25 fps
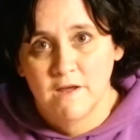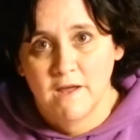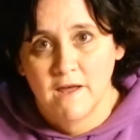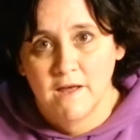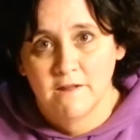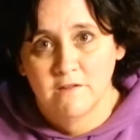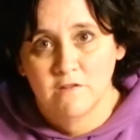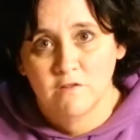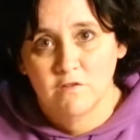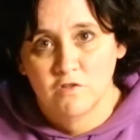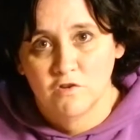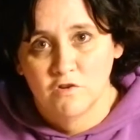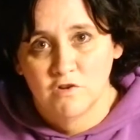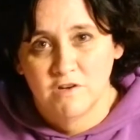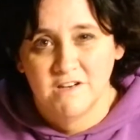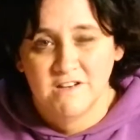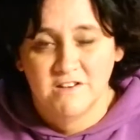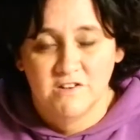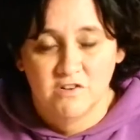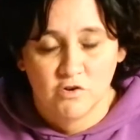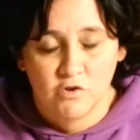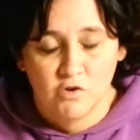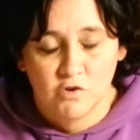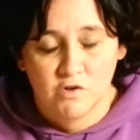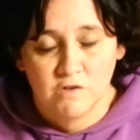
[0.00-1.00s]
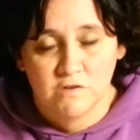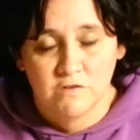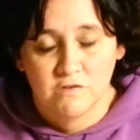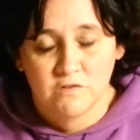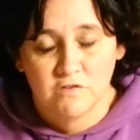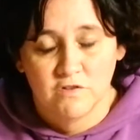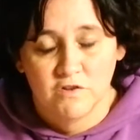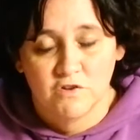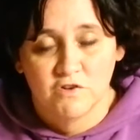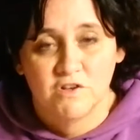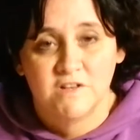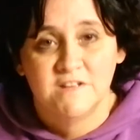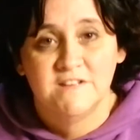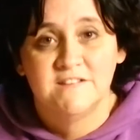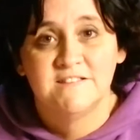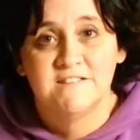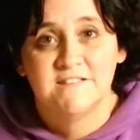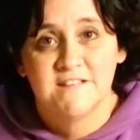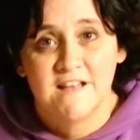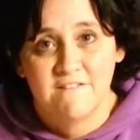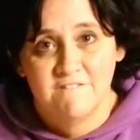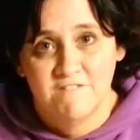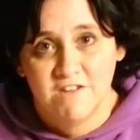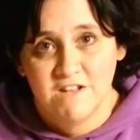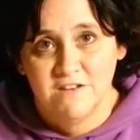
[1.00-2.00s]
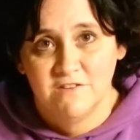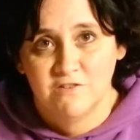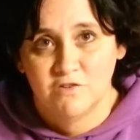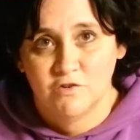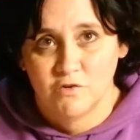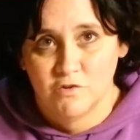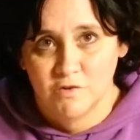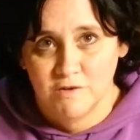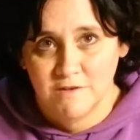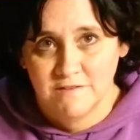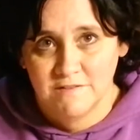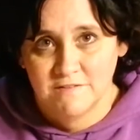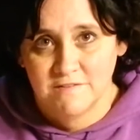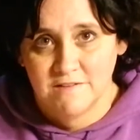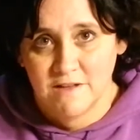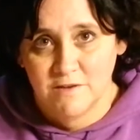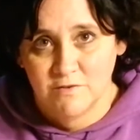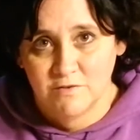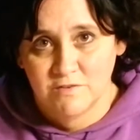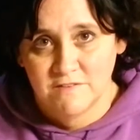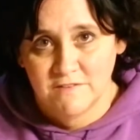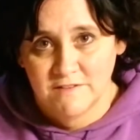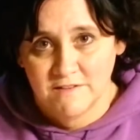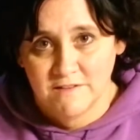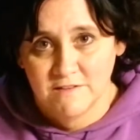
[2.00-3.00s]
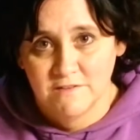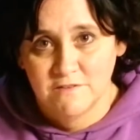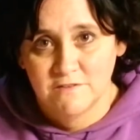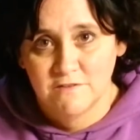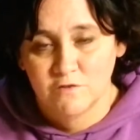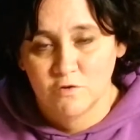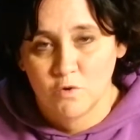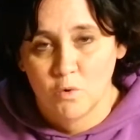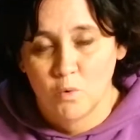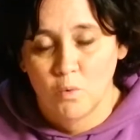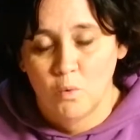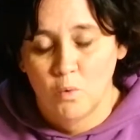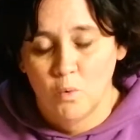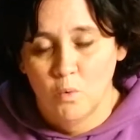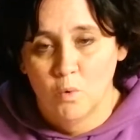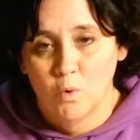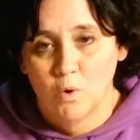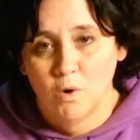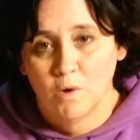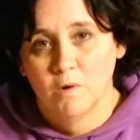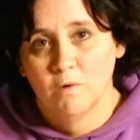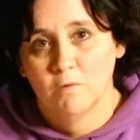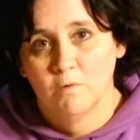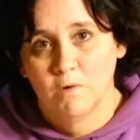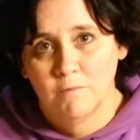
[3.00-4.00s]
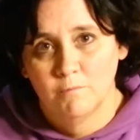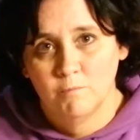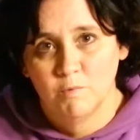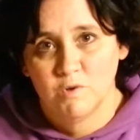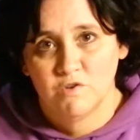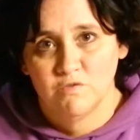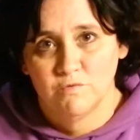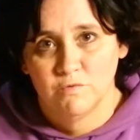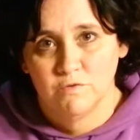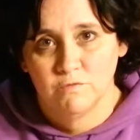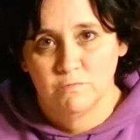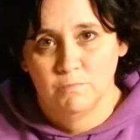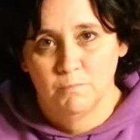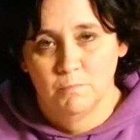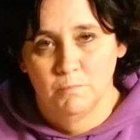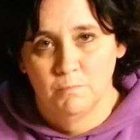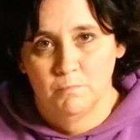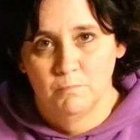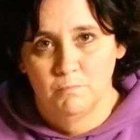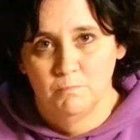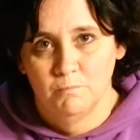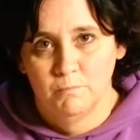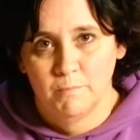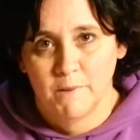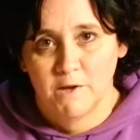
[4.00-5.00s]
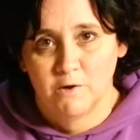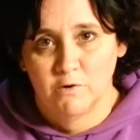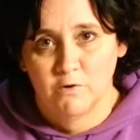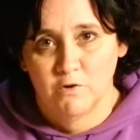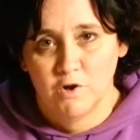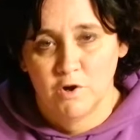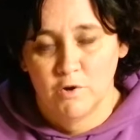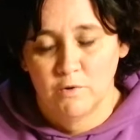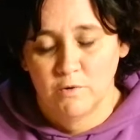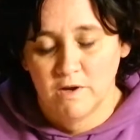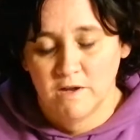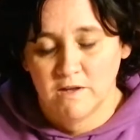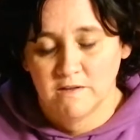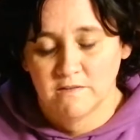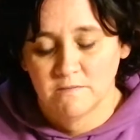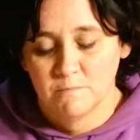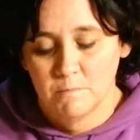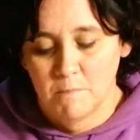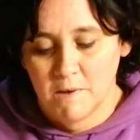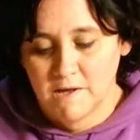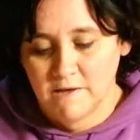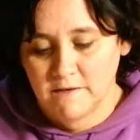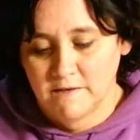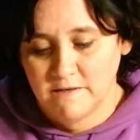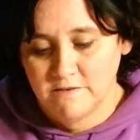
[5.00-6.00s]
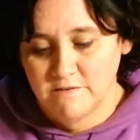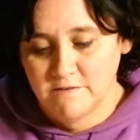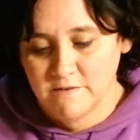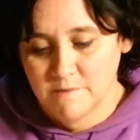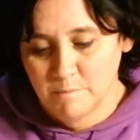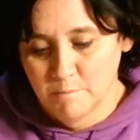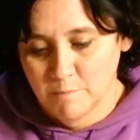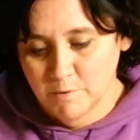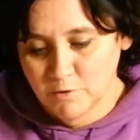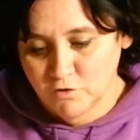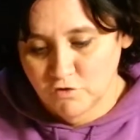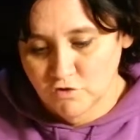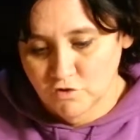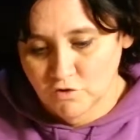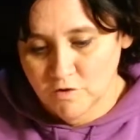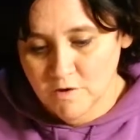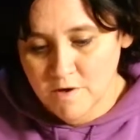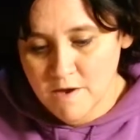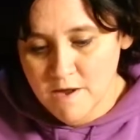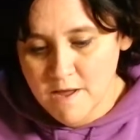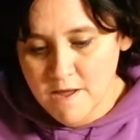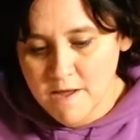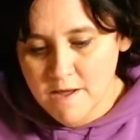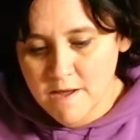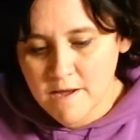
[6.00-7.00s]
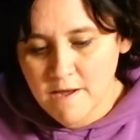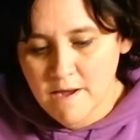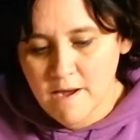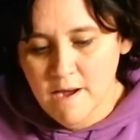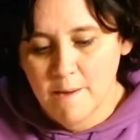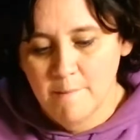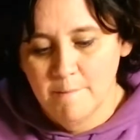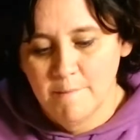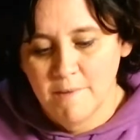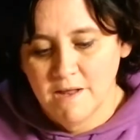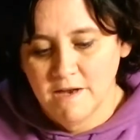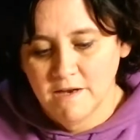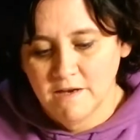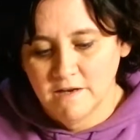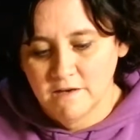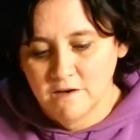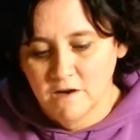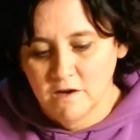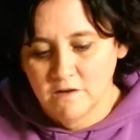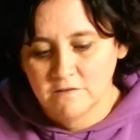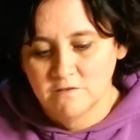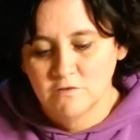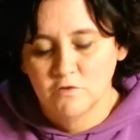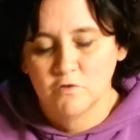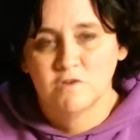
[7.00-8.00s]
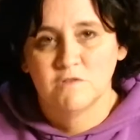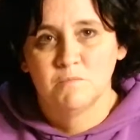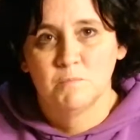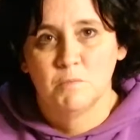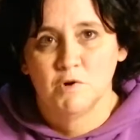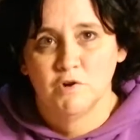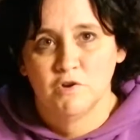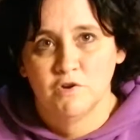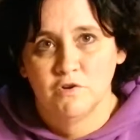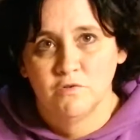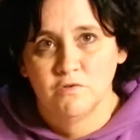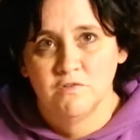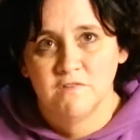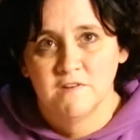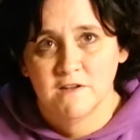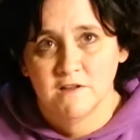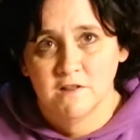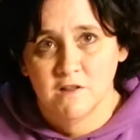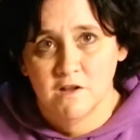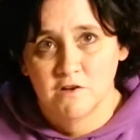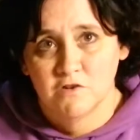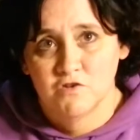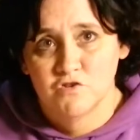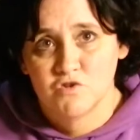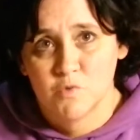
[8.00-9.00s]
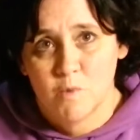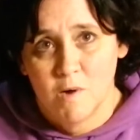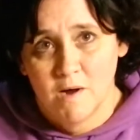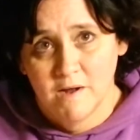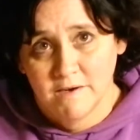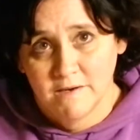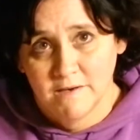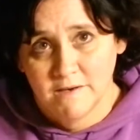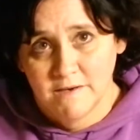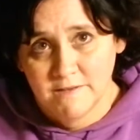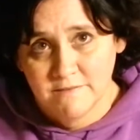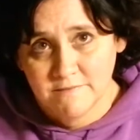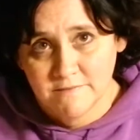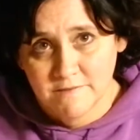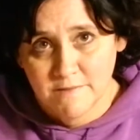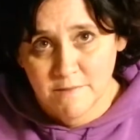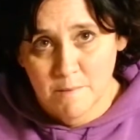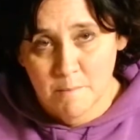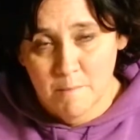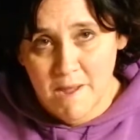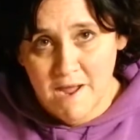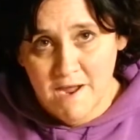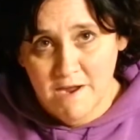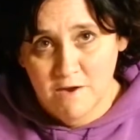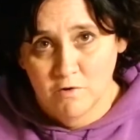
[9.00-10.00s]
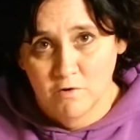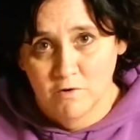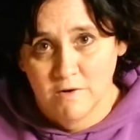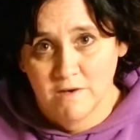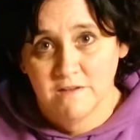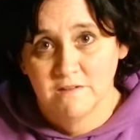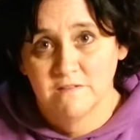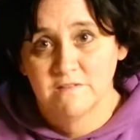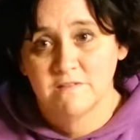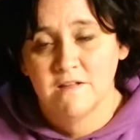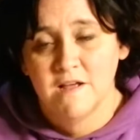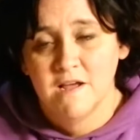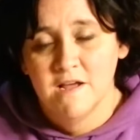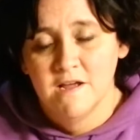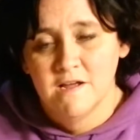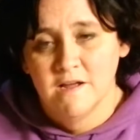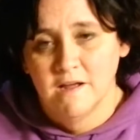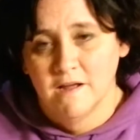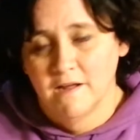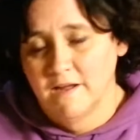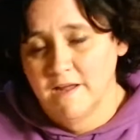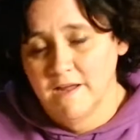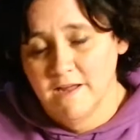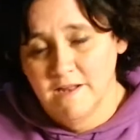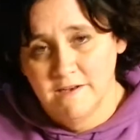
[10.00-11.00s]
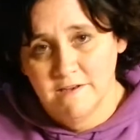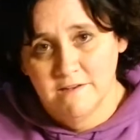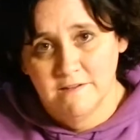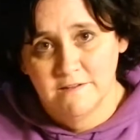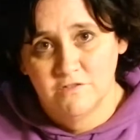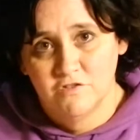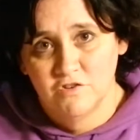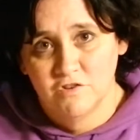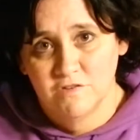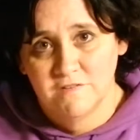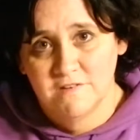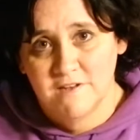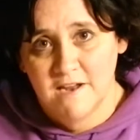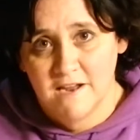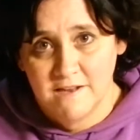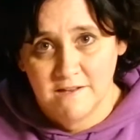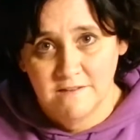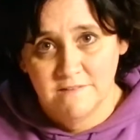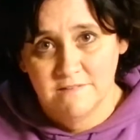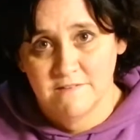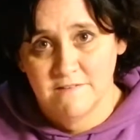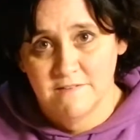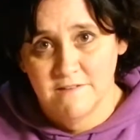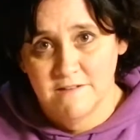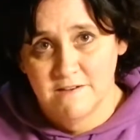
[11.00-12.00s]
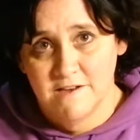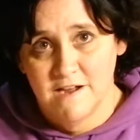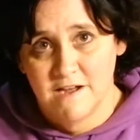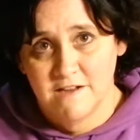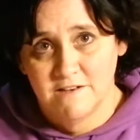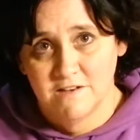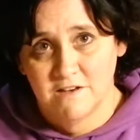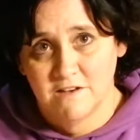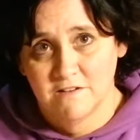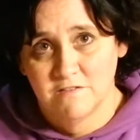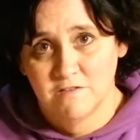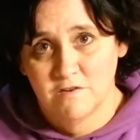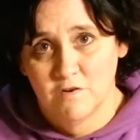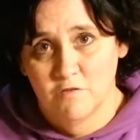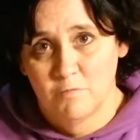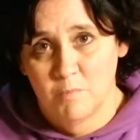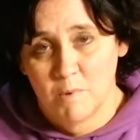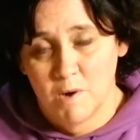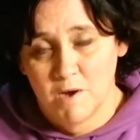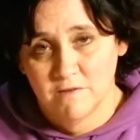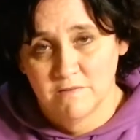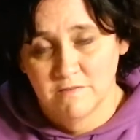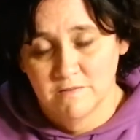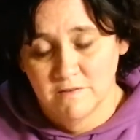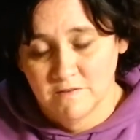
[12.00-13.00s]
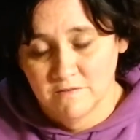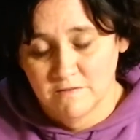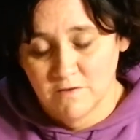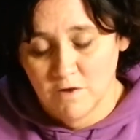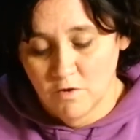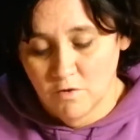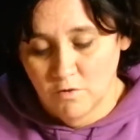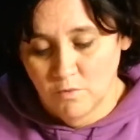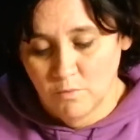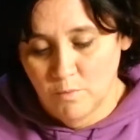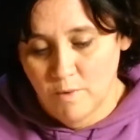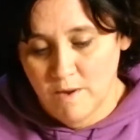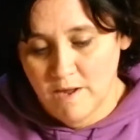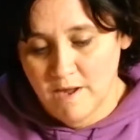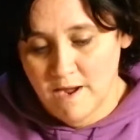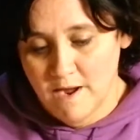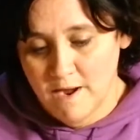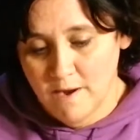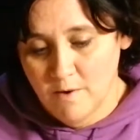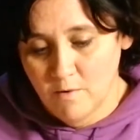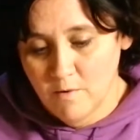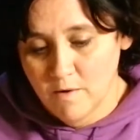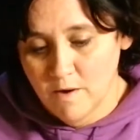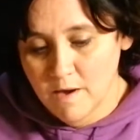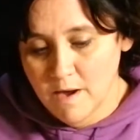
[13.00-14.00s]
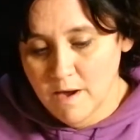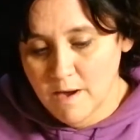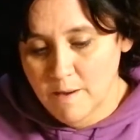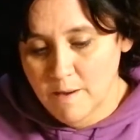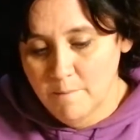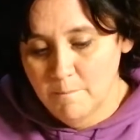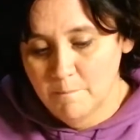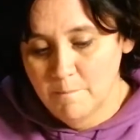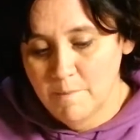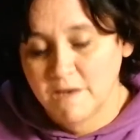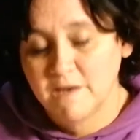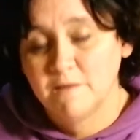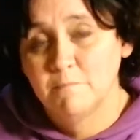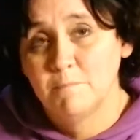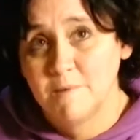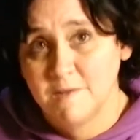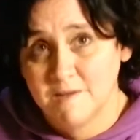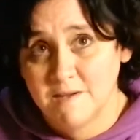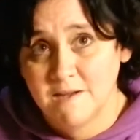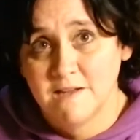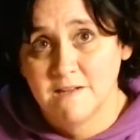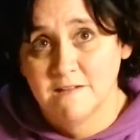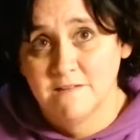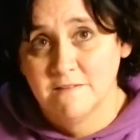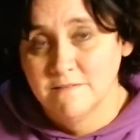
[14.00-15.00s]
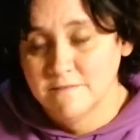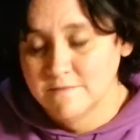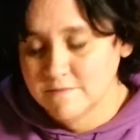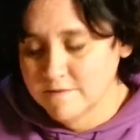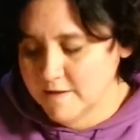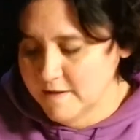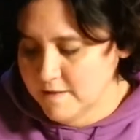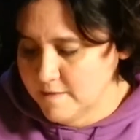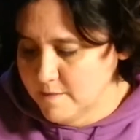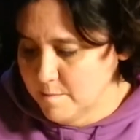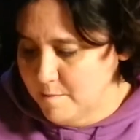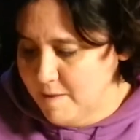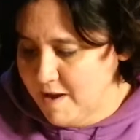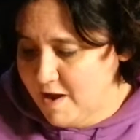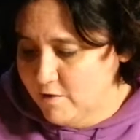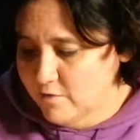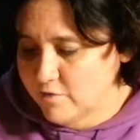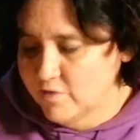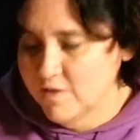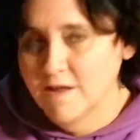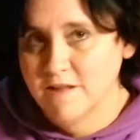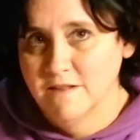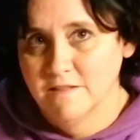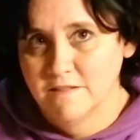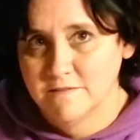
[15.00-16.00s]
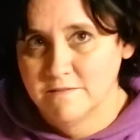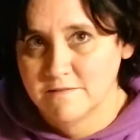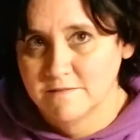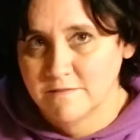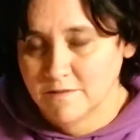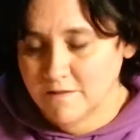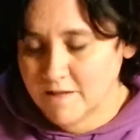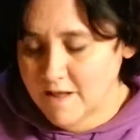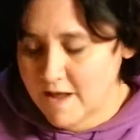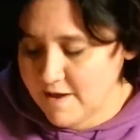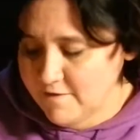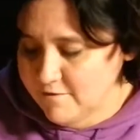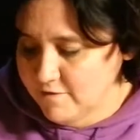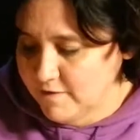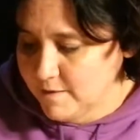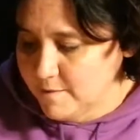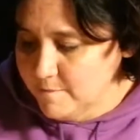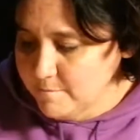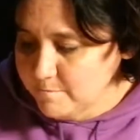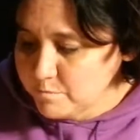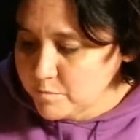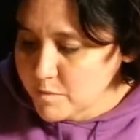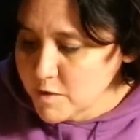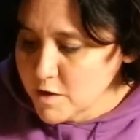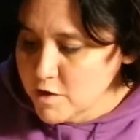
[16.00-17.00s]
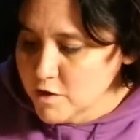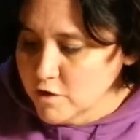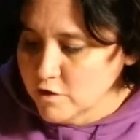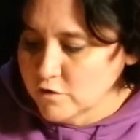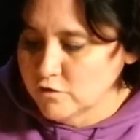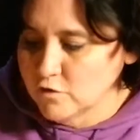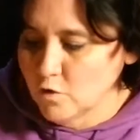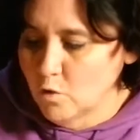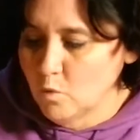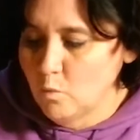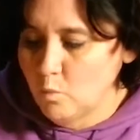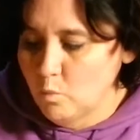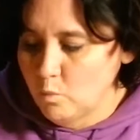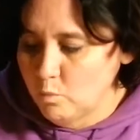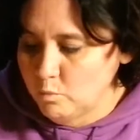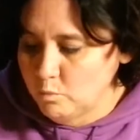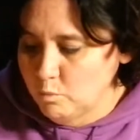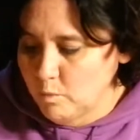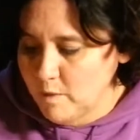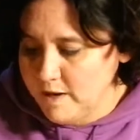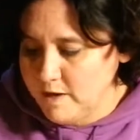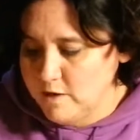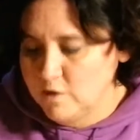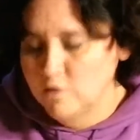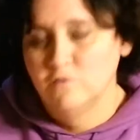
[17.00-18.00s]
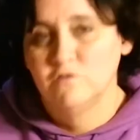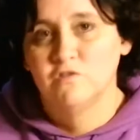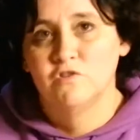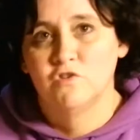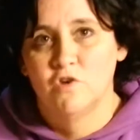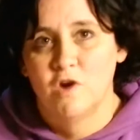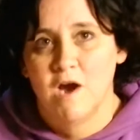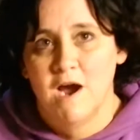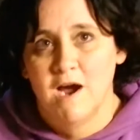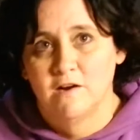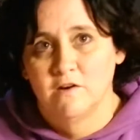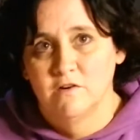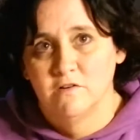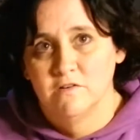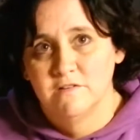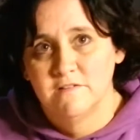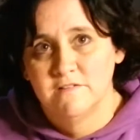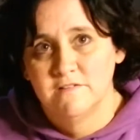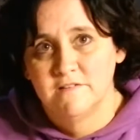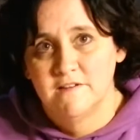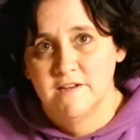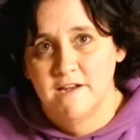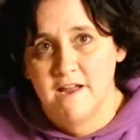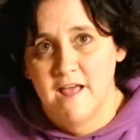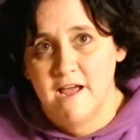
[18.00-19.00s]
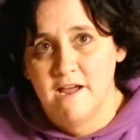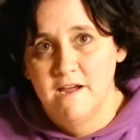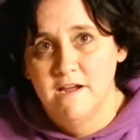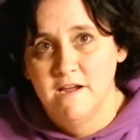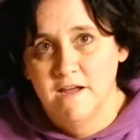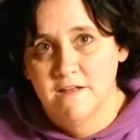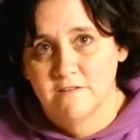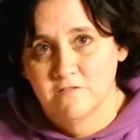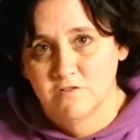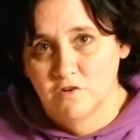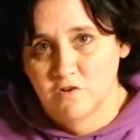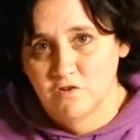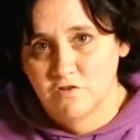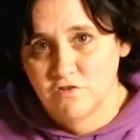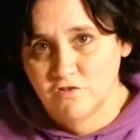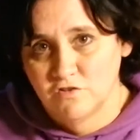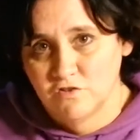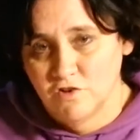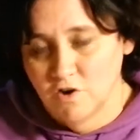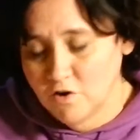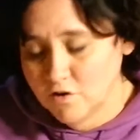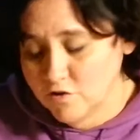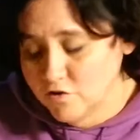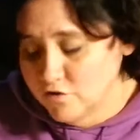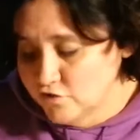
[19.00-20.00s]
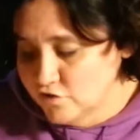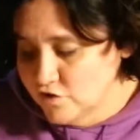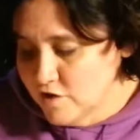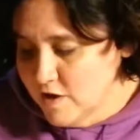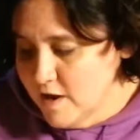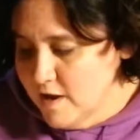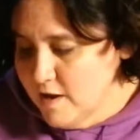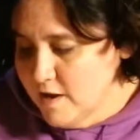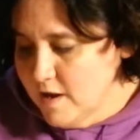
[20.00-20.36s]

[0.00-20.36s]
at 37 degrees Celsius, or which was better known as body temperature. And it also is produced in large quantities in the pancreas. Again, it just aids in the digestive process all the way out. But it begins in the mouth, in the saliva. So we used crackers today as our starch.